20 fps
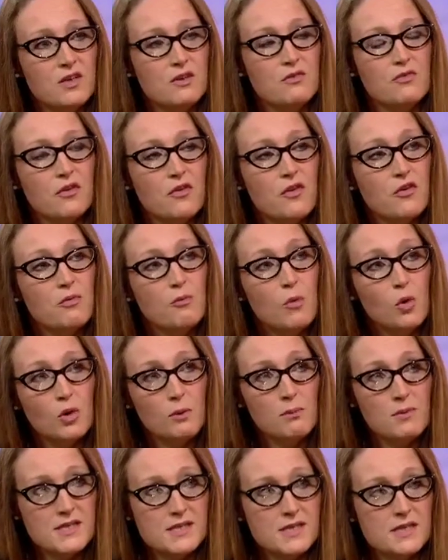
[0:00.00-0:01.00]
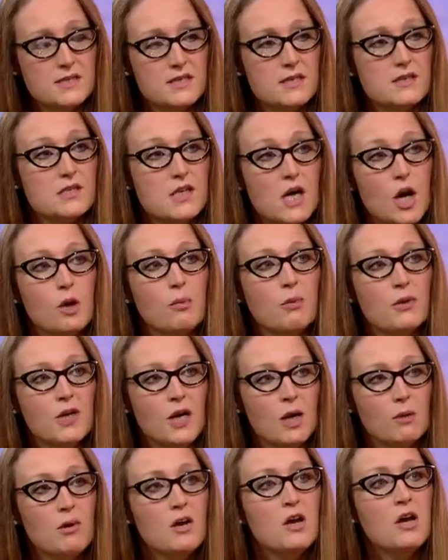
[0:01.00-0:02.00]
for the smaller businesses to open
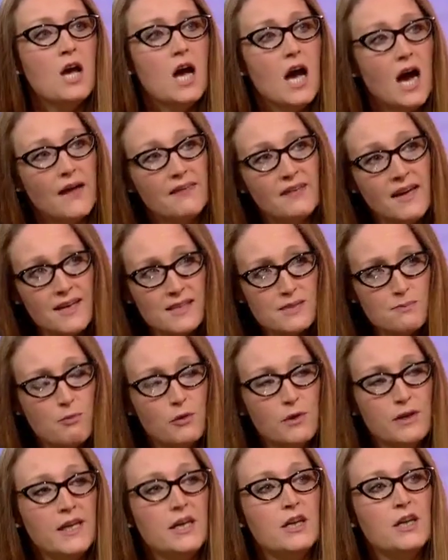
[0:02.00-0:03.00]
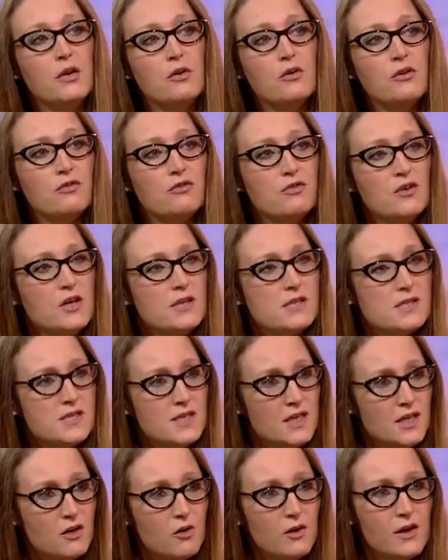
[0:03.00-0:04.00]
up, and that's bringing new
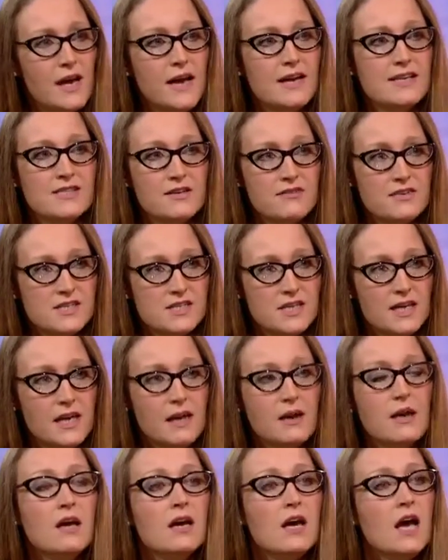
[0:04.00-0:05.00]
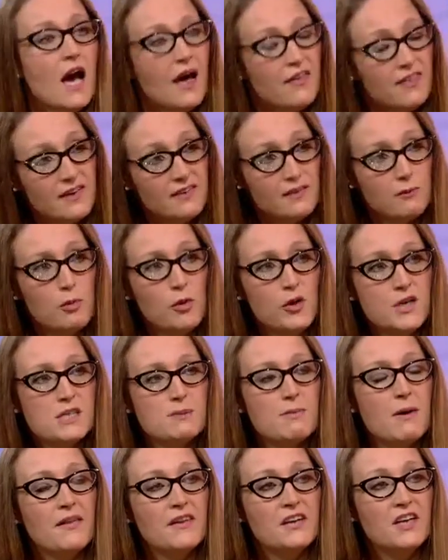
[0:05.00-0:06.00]
diversity and creativity. I think the points
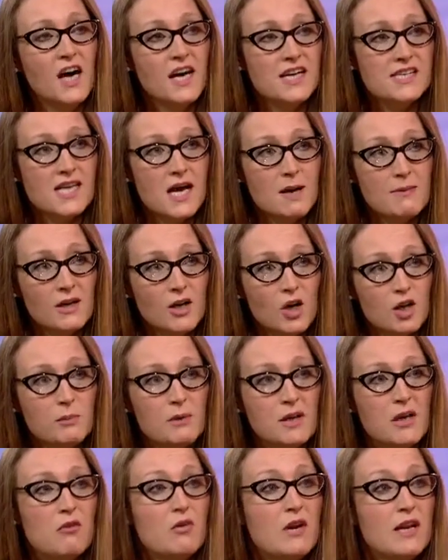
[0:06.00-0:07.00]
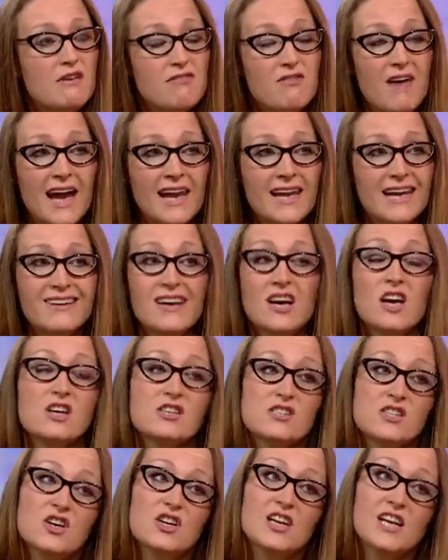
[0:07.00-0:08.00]
about the nighttime economy are really valid.
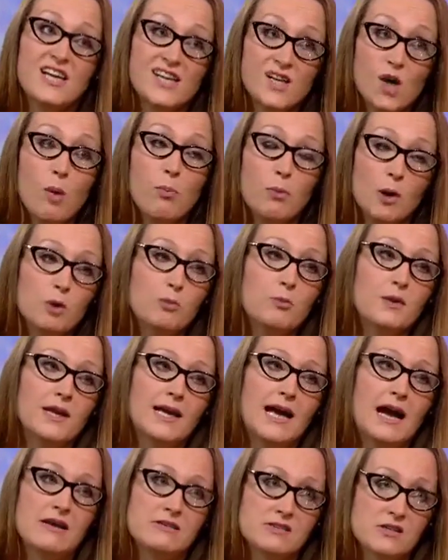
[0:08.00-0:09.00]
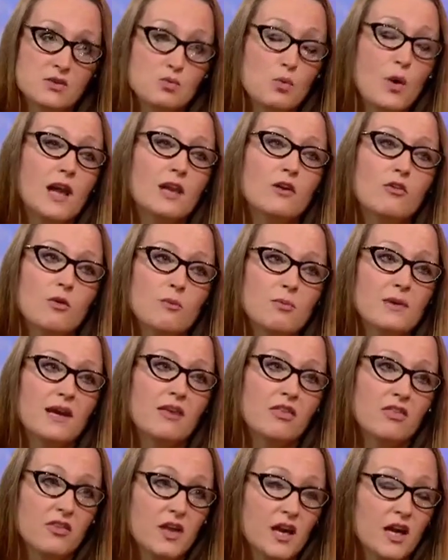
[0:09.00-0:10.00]
Certainly shop opening hours as well are a
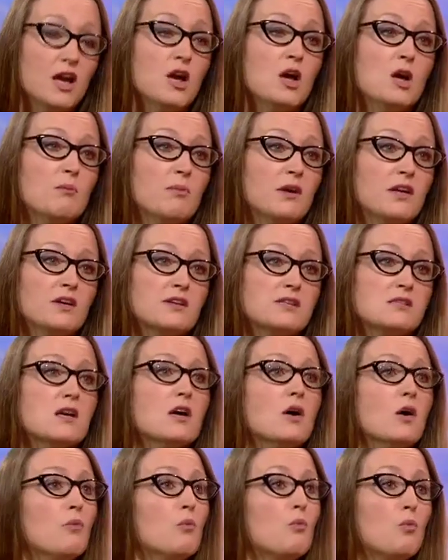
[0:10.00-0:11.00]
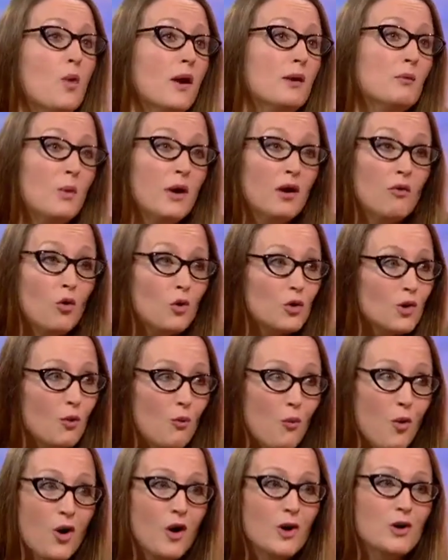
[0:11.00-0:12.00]
big thing, because when we're all at
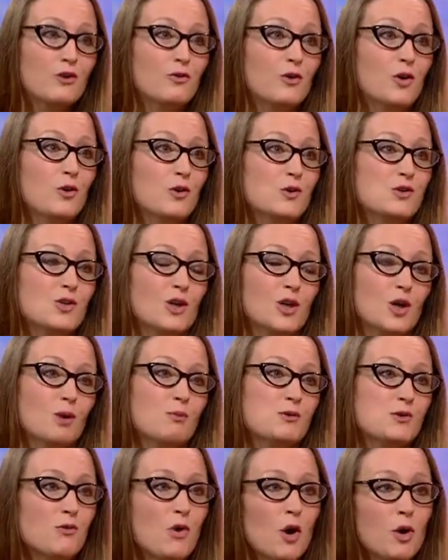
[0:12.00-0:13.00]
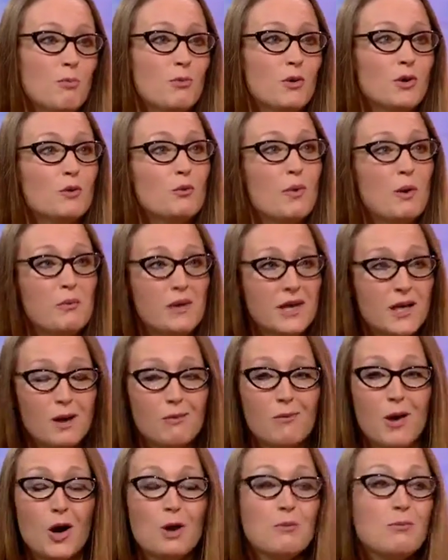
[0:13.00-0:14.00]
work, of course, the shops are open. When we
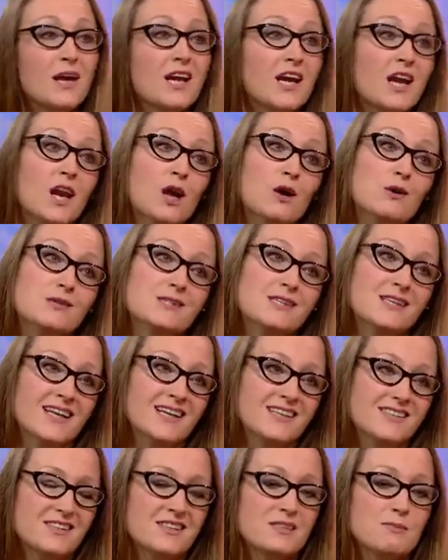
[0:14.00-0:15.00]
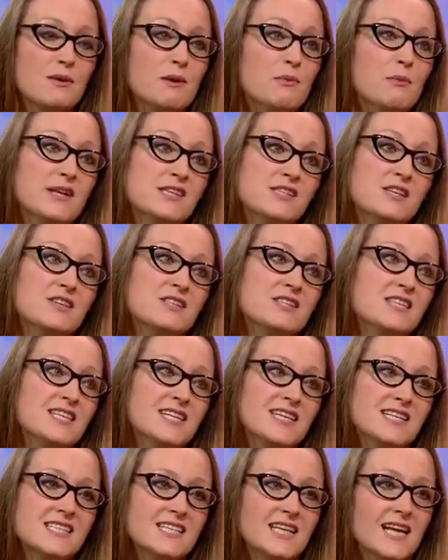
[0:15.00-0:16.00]
come home, they're closed, and that does mean we turn to the
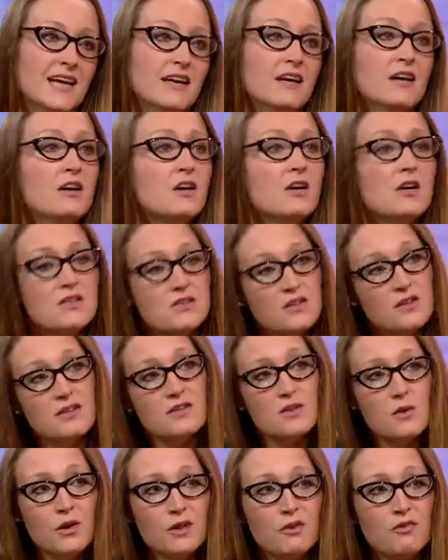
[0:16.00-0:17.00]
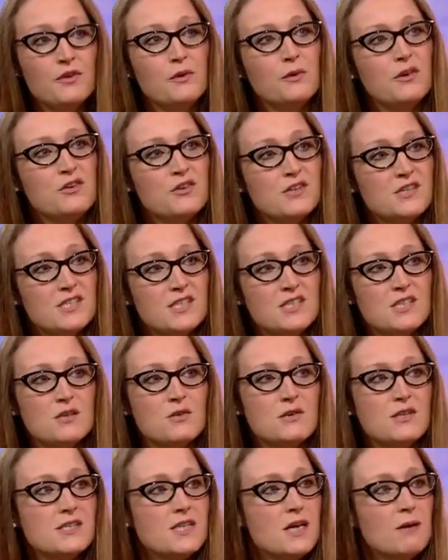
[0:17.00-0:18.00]
internet. So there's quite a few interesting
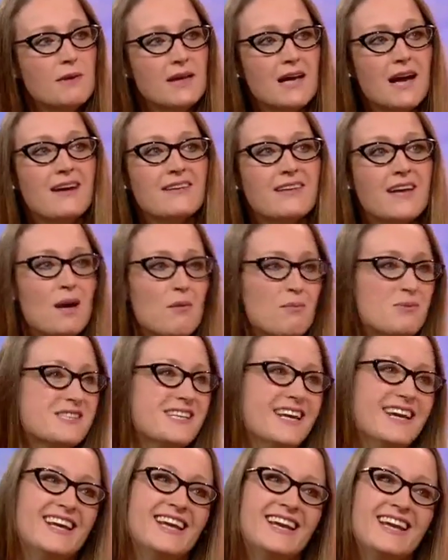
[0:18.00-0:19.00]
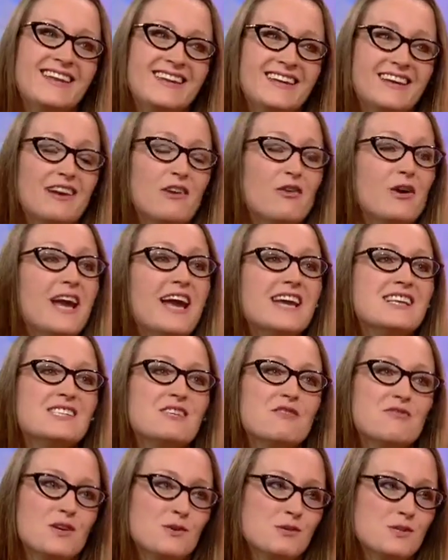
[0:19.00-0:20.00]
stories coming out there, particularly the
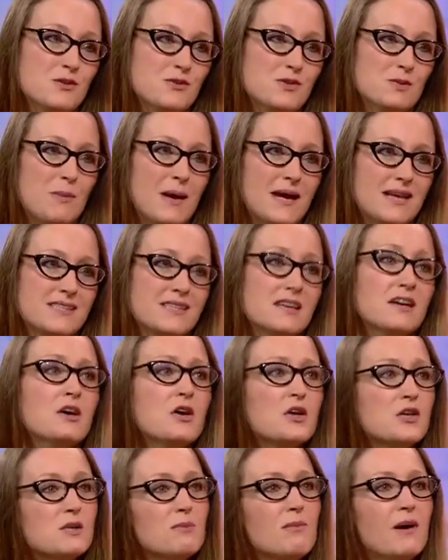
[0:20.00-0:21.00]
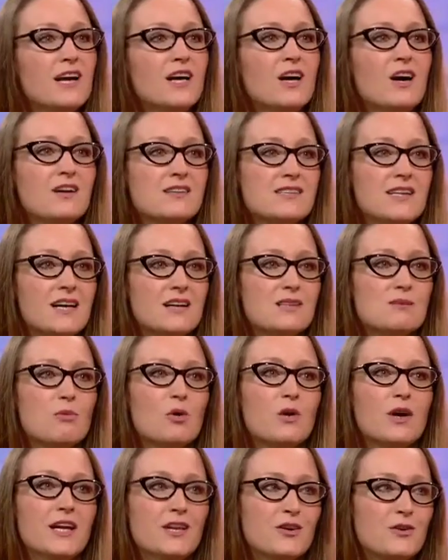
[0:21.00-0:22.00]
creative use of space to make our towns
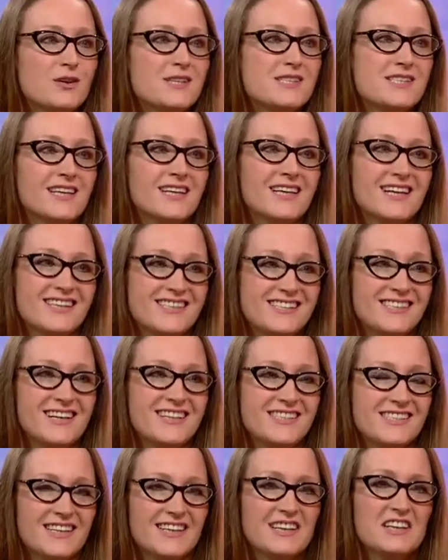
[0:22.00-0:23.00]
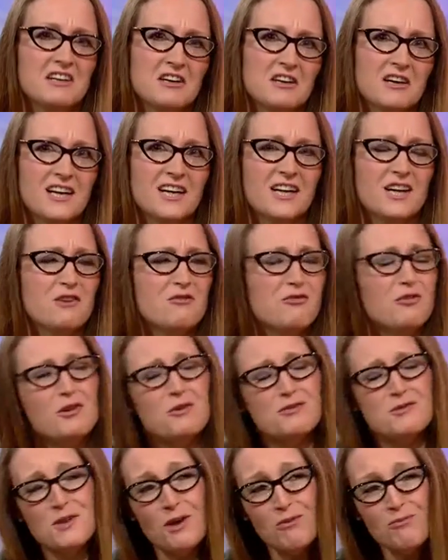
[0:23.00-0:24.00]
more interesting and exciting, and full
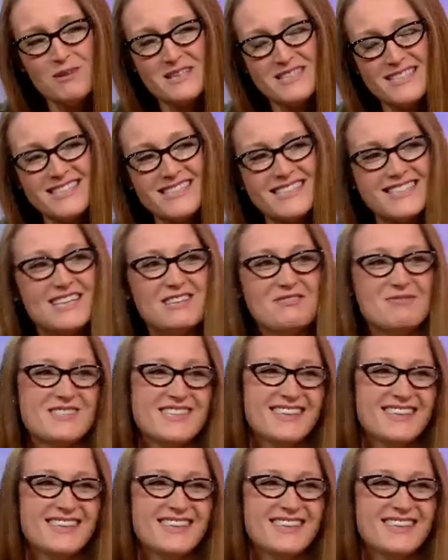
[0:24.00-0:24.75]
of zombies, it seems.